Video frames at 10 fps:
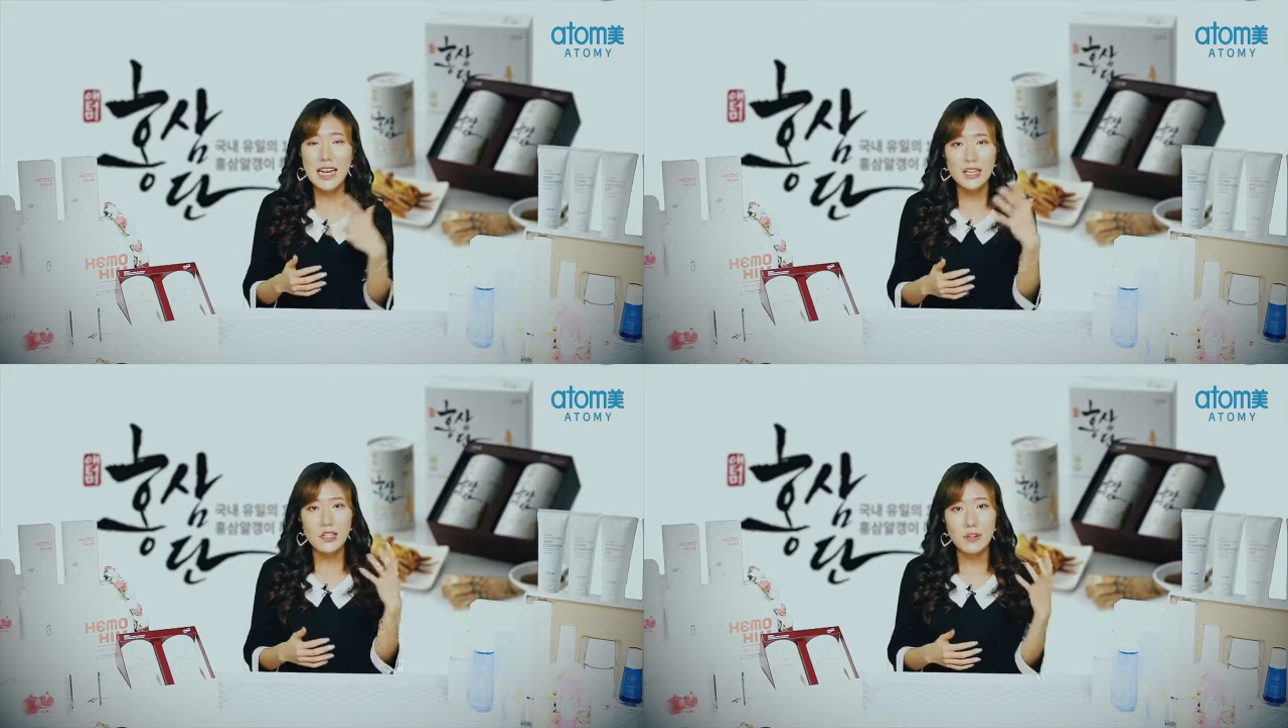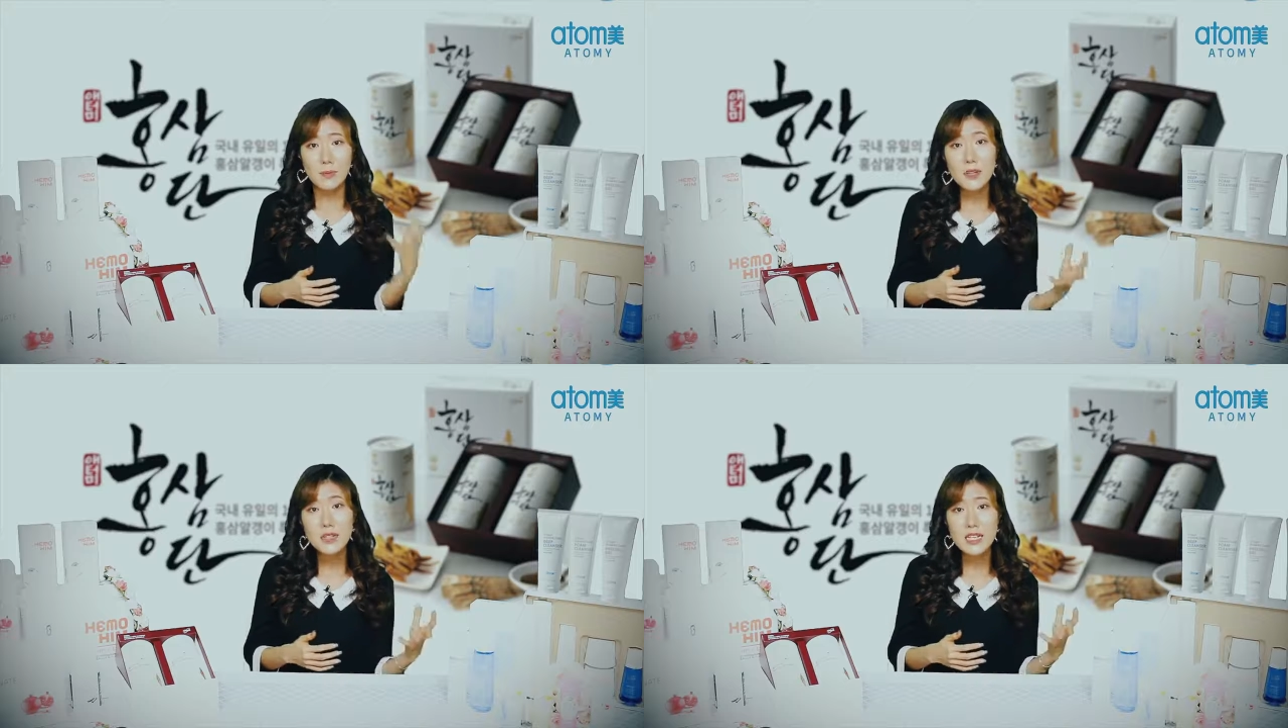to enhance
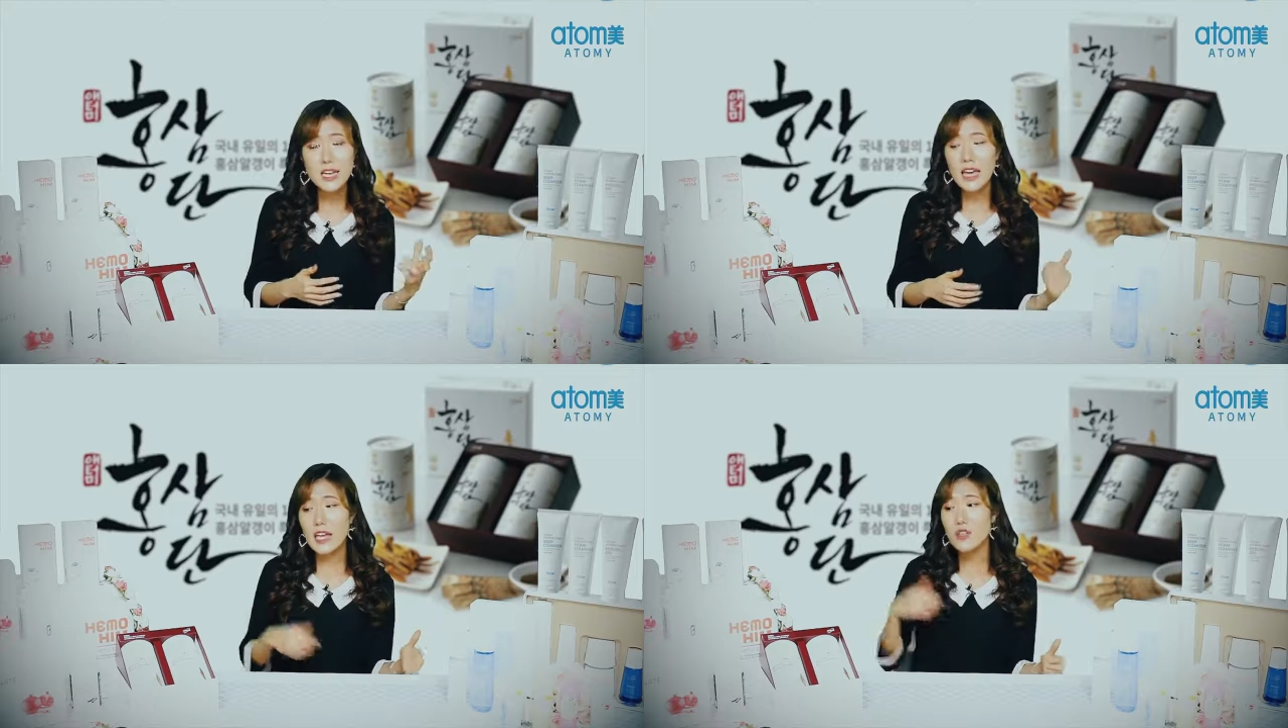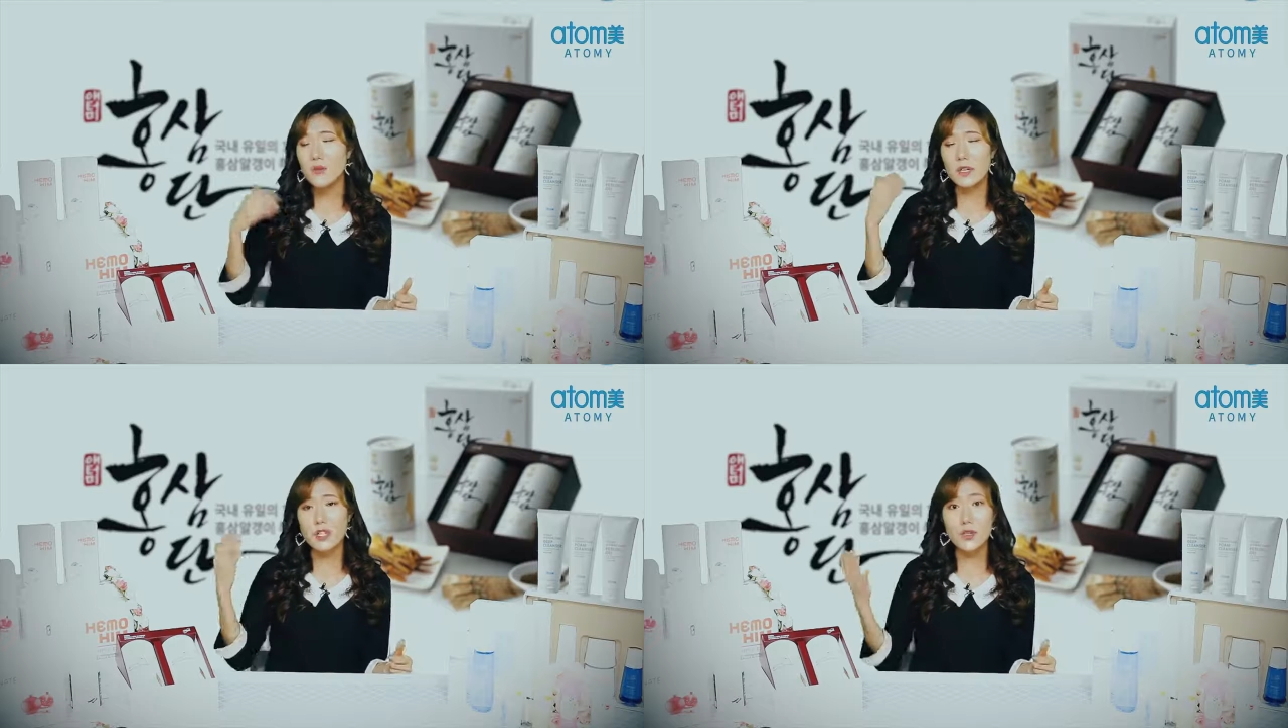our immunity
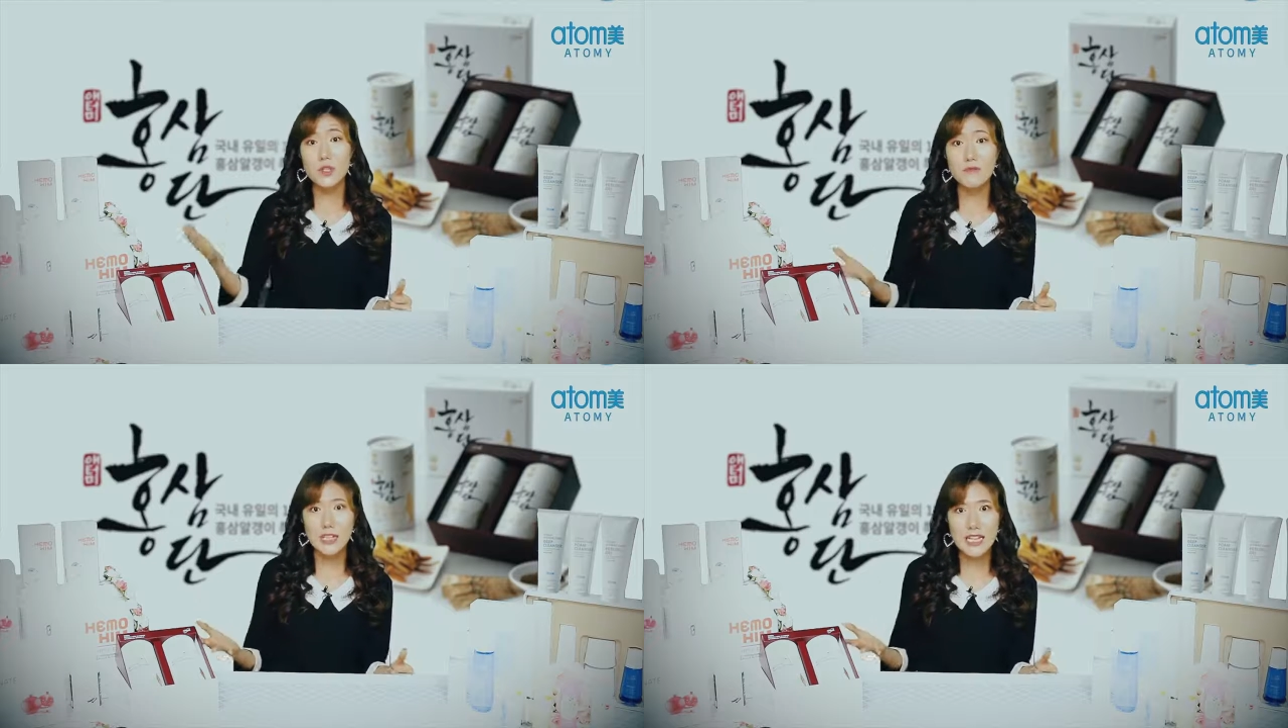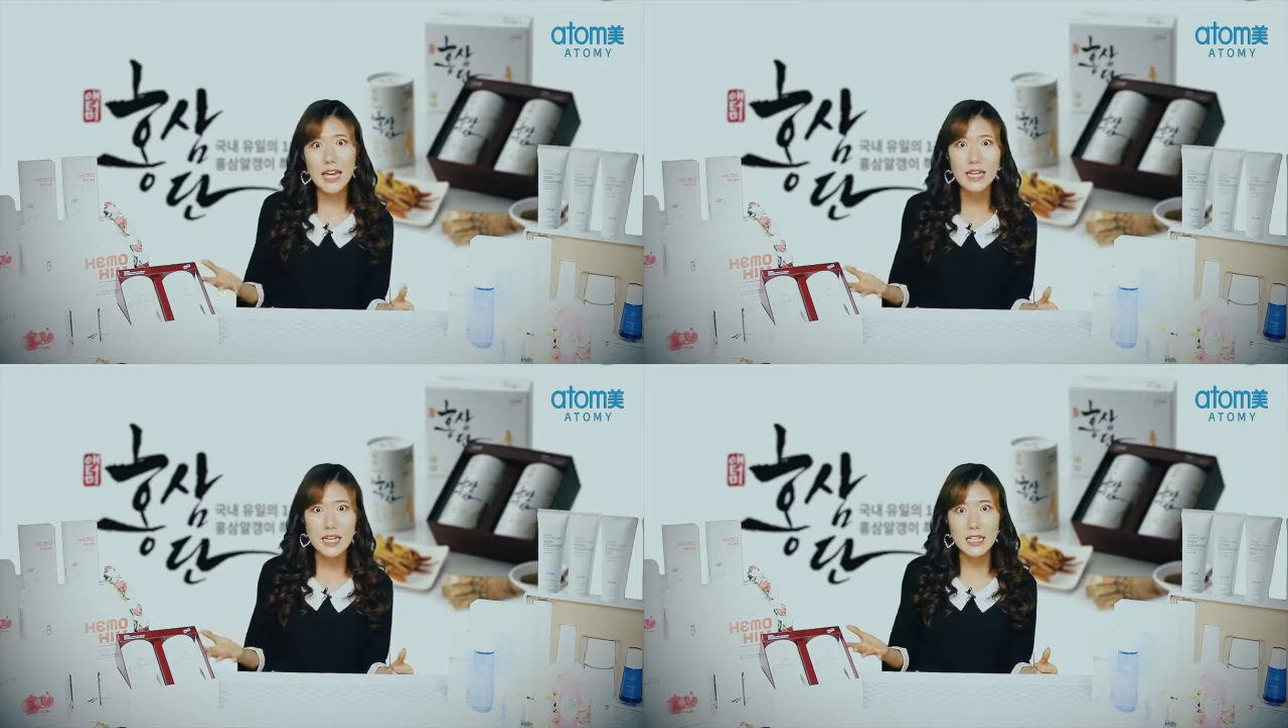and to reduce
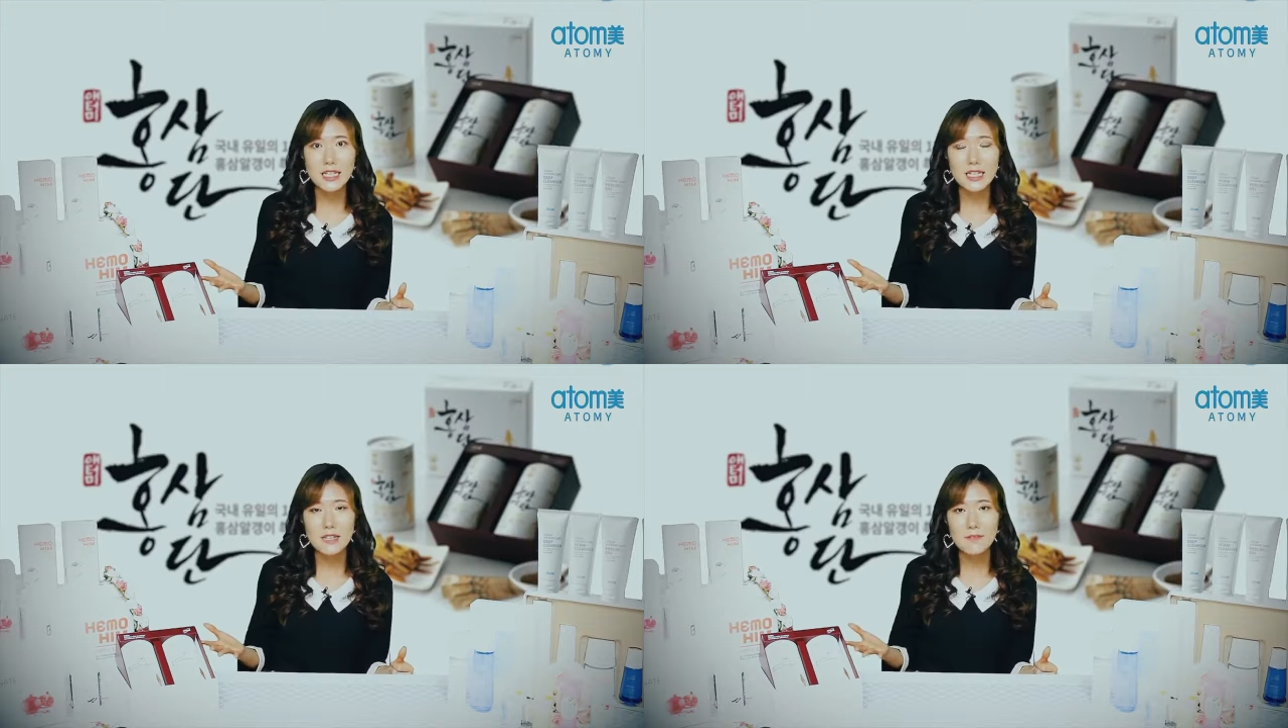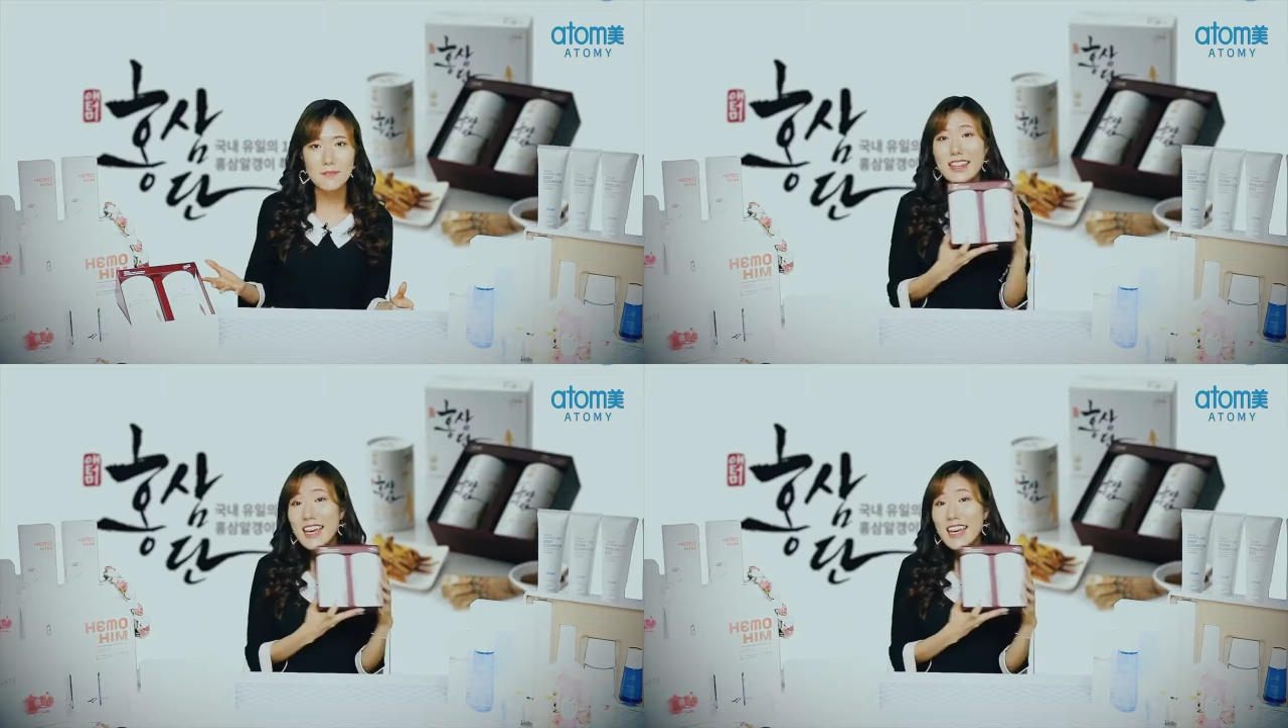fatigueness.